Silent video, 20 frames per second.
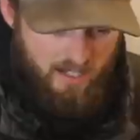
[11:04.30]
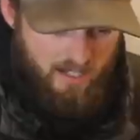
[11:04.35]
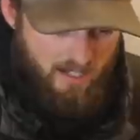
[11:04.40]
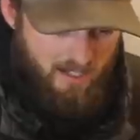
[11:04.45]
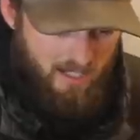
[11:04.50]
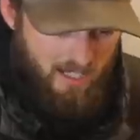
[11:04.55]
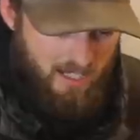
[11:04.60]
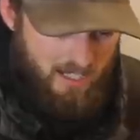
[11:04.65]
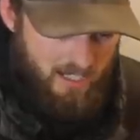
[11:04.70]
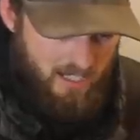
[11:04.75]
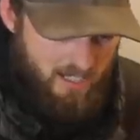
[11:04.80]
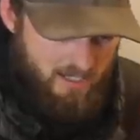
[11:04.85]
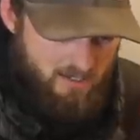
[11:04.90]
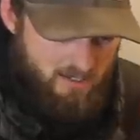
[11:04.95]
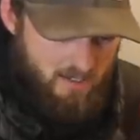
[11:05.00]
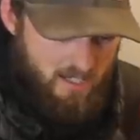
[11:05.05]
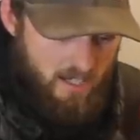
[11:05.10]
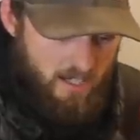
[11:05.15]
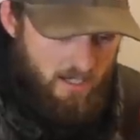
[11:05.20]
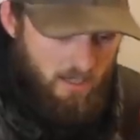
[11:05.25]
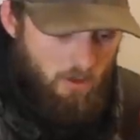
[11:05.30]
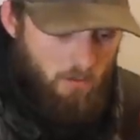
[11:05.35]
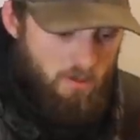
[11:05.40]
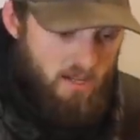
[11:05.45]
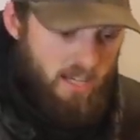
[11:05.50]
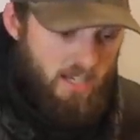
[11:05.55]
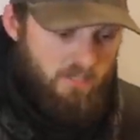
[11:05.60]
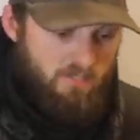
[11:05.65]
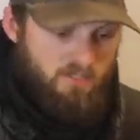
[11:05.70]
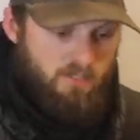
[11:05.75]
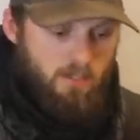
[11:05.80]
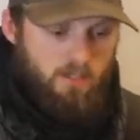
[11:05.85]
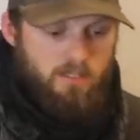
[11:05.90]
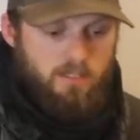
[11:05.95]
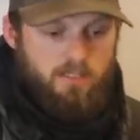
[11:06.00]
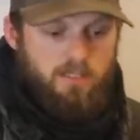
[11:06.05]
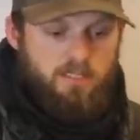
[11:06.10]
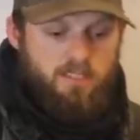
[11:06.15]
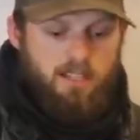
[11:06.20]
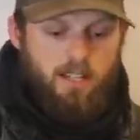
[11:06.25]
And a lot of guys will kind of go back and forth
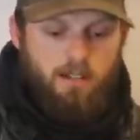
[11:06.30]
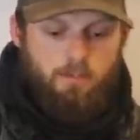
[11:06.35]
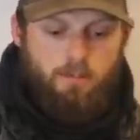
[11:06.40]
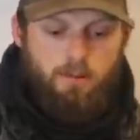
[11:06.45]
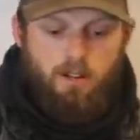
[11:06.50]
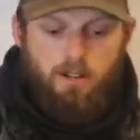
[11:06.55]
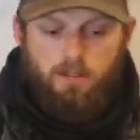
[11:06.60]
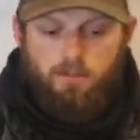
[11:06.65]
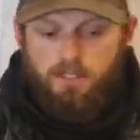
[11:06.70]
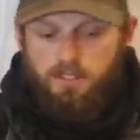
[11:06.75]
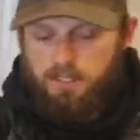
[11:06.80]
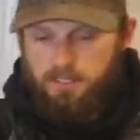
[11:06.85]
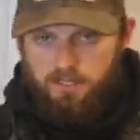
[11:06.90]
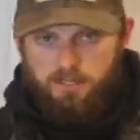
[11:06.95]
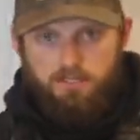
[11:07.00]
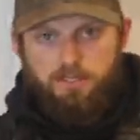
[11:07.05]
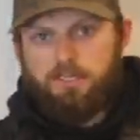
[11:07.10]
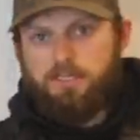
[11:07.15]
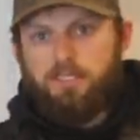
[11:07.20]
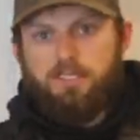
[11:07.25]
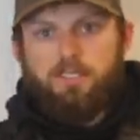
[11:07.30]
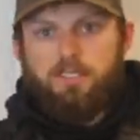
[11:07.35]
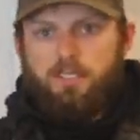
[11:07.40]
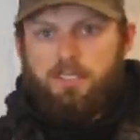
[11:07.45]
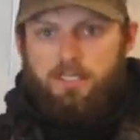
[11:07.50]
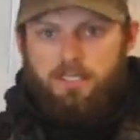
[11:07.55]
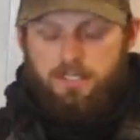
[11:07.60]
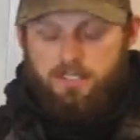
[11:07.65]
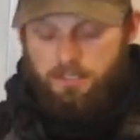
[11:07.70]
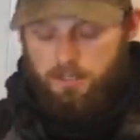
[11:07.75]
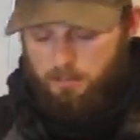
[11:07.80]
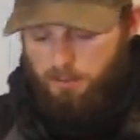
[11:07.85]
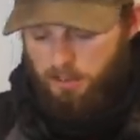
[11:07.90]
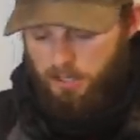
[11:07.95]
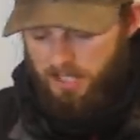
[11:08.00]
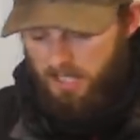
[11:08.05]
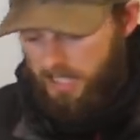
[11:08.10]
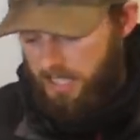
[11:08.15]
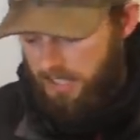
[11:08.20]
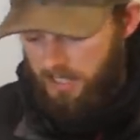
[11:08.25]
in this kind of part. What do you use? You know, do you
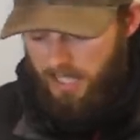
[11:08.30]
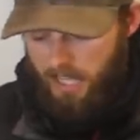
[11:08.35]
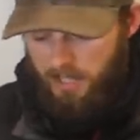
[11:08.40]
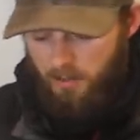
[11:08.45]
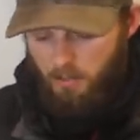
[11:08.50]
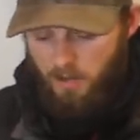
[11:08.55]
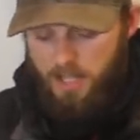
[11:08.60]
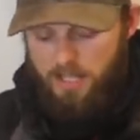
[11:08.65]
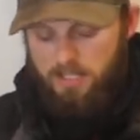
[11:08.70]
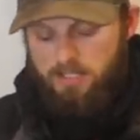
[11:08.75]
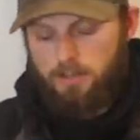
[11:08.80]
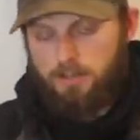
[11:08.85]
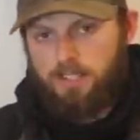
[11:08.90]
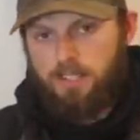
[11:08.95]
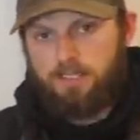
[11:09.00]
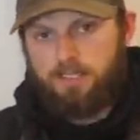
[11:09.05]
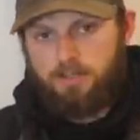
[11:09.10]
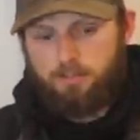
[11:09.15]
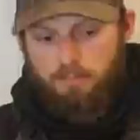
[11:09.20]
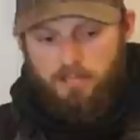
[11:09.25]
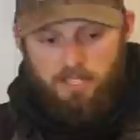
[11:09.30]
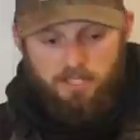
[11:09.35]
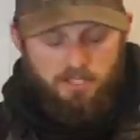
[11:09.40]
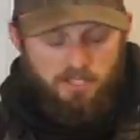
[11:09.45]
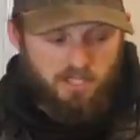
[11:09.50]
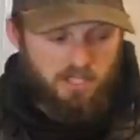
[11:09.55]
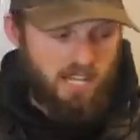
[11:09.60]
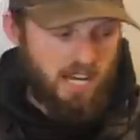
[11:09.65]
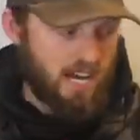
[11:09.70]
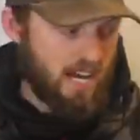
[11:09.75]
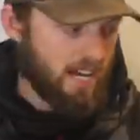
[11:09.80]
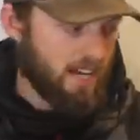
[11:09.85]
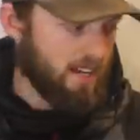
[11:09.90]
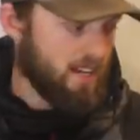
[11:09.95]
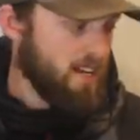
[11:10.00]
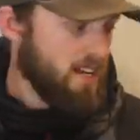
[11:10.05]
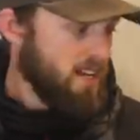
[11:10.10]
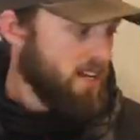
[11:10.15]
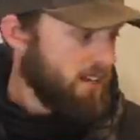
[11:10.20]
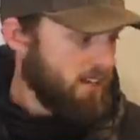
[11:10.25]
put an inline weight so it doesn't pinch the
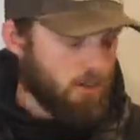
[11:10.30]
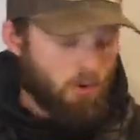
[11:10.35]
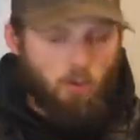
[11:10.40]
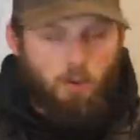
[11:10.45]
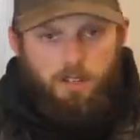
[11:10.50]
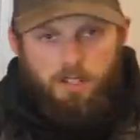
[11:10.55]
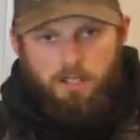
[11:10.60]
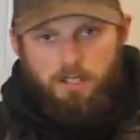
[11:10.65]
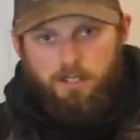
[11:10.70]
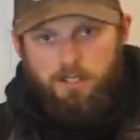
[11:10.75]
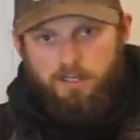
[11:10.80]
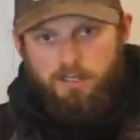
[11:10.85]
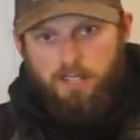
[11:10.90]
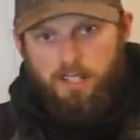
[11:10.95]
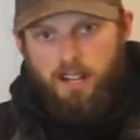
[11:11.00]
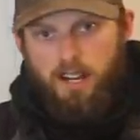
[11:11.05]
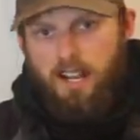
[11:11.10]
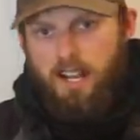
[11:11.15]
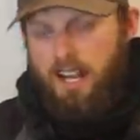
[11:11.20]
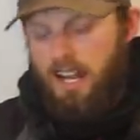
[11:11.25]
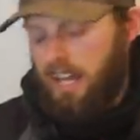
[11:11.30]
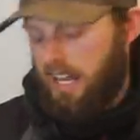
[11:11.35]
line? You know, what do you do there?